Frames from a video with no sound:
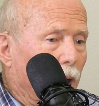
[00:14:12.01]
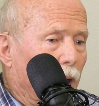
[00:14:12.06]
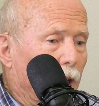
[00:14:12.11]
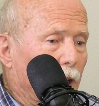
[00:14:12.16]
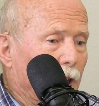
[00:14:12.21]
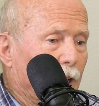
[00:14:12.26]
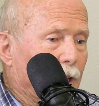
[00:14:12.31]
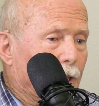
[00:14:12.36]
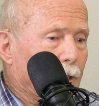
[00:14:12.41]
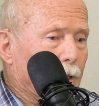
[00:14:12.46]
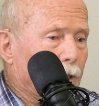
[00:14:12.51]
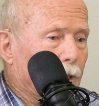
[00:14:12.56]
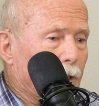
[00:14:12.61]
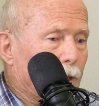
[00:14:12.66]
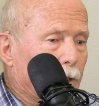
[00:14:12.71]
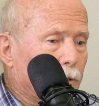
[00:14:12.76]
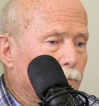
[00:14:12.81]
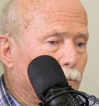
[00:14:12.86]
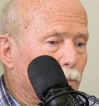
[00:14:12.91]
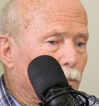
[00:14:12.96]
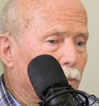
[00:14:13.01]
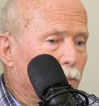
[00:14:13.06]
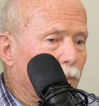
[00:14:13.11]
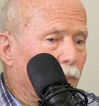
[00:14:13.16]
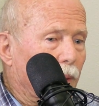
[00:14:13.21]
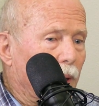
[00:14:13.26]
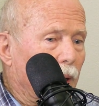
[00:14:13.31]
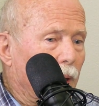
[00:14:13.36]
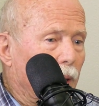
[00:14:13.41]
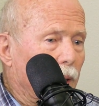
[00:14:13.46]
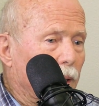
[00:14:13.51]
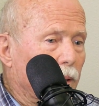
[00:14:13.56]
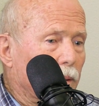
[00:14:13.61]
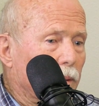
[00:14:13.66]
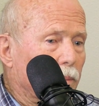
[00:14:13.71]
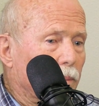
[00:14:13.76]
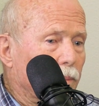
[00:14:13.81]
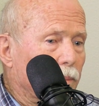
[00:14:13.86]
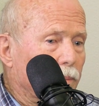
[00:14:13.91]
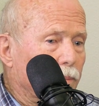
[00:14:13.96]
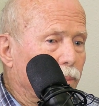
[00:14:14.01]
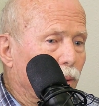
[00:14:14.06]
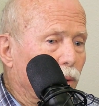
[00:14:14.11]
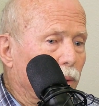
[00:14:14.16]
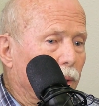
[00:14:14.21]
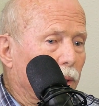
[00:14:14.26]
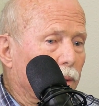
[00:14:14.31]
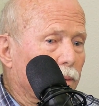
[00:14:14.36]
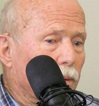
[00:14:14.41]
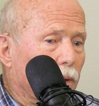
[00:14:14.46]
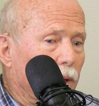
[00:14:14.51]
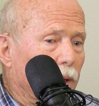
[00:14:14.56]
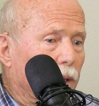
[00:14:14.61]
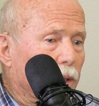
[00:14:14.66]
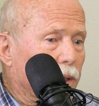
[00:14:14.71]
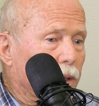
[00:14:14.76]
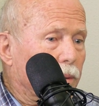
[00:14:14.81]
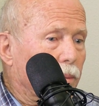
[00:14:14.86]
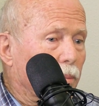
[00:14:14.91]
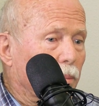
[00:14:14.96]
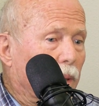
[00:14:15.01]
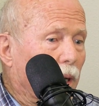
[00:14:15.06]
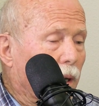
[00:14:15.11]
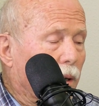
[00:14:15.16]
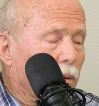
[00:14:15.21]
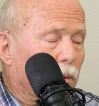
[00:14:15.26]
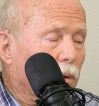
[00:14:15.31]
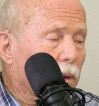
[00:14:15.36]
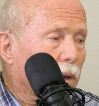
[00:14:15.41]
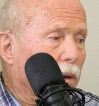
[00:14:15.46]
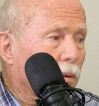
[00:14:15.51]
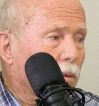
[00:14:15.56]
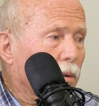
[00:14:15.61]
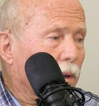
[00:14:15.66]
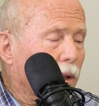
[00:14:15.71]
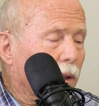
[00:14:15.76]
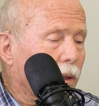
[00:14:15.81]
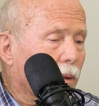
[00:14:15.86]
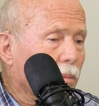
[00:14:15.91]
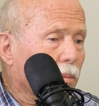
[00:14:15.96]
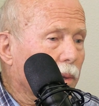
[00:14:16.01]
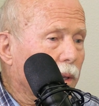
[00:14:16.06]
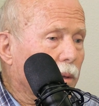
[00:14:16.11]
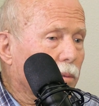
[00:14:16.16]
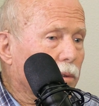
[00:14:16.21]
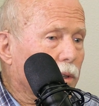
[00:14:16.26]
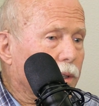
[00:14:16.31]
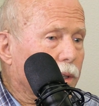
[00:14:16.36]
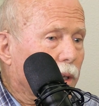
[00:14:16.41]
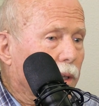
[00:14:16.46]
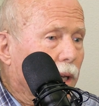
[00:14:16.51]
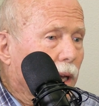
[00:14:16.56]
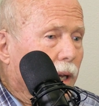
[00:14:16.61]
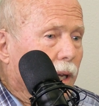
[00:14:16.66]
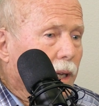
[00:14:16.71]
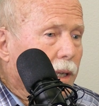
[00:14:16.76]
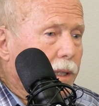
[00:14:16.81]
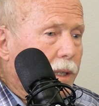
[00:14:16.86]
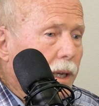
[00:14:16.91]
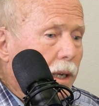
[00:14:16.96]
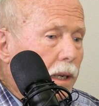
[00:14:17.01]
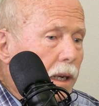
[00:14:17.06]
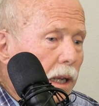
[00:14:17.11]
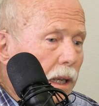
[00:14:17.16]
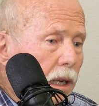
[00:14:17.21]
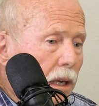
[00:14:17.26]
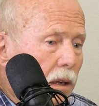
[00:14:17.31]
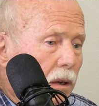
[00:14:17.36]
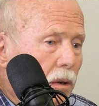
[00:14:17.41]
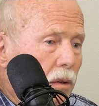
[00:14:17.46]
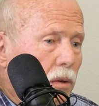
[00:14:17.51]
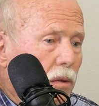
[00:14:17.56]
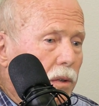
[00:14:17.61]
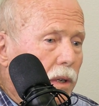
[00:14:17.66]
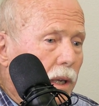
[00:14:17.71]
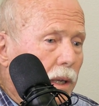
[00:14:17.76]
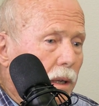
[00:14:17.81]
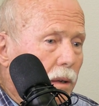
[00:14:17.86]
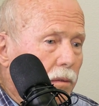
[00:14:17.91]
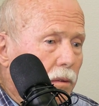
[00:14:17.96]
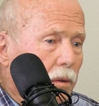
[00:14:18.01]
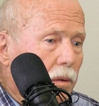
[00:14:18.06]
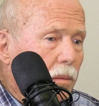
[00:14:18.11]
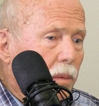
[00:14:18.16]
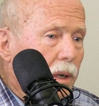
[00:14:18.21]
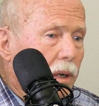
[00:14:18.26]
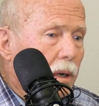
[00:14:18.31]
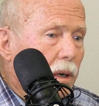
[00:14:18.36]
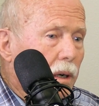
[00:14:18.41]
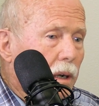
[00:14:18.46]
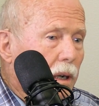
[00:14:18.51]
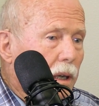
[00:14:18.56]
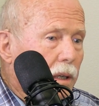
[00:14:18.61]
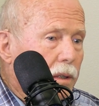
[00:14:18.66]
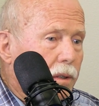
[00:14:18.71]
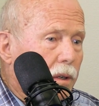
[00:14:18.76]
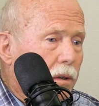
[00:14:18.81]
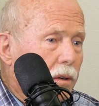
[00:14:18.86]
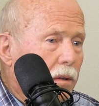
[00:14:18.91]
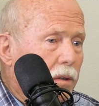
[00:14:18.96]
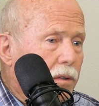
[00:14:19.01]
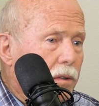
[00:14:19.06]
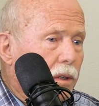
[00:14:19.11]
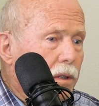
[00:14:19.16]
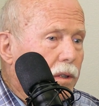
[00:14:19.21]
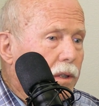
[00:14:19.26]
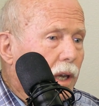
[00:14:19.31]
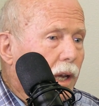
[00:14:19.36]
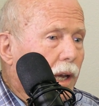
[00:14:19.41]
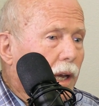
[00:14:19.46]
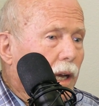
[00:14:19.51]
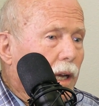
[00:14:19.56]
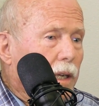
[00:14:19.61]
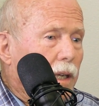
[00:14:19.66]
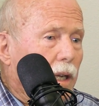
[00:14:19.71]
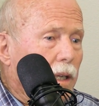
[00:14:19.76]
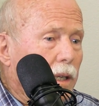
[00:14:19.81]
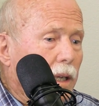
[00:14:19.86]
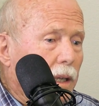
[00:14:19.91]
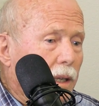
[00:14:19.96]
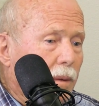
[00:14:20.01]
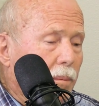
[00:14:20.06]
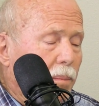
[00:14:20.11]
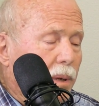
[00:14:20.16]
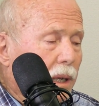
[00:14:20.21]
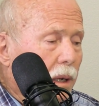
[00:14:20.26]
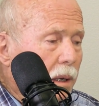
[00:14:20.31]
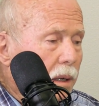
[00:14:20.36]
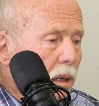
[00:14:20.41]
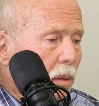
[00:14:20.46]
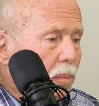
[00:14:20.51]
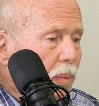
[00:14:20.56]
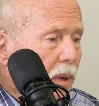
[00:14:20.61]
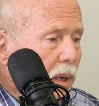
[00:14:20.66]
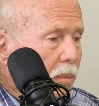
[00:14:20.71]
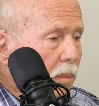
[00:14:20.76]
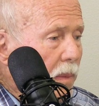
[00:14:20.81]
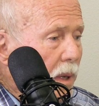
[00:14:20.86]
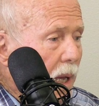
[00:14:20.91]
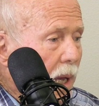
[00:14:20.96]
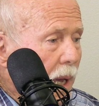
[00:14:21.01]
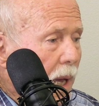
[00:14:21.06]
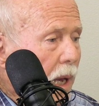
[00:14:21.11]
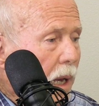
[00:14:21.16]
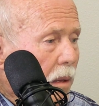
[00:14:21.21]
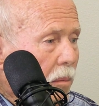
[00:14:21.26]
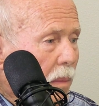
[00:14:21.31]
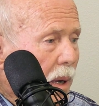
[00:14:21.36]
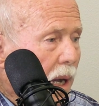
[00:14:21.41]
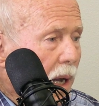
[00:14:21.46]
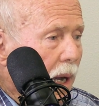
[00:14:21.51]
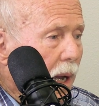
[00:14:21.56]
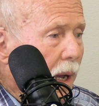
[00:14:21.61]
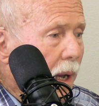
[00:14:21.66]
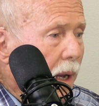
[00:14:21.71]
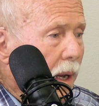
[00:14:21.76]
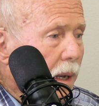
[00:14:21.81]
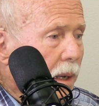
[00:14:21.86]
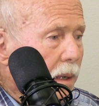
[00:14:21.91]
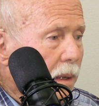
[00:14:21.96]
And they had a point arranged. Miller wasn't with them. He was sitting in a hotel room here in Las Cruces to build up an alibi.